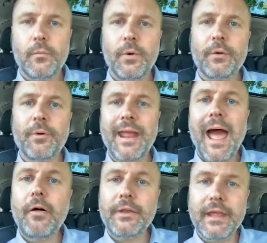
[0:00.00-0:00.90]
When in
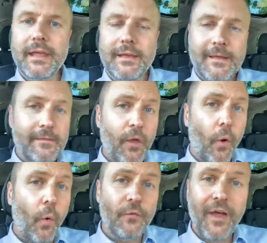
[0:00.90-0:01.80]
reality, the
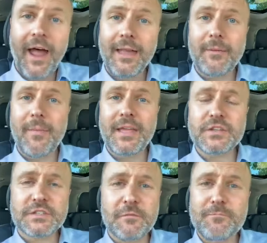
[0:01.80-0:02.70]
whole time it may
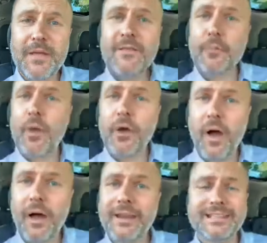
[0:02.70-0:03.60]
just have been the wrong
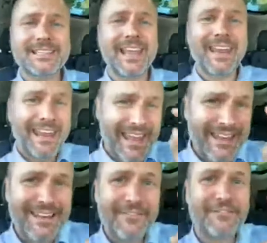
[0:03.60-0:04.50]
audience. And,
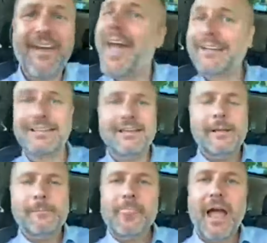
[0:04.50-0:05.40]
and in fact,
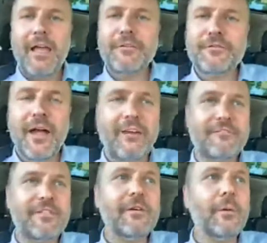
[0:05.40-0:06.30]
I, I
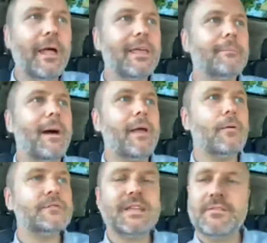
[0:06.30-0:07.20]
feel like in my
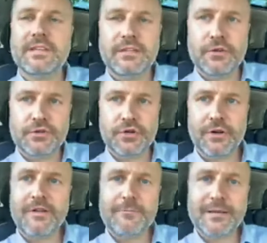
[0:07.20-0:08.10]
own 17 year
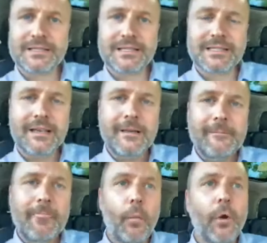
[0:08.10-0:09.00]
journey of business,
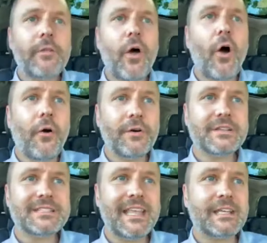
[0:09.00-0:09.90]
one of the
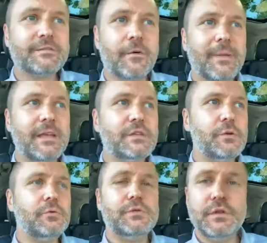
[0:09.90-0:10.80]
hardest things for me
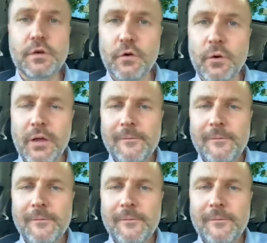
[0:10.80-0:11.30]
to do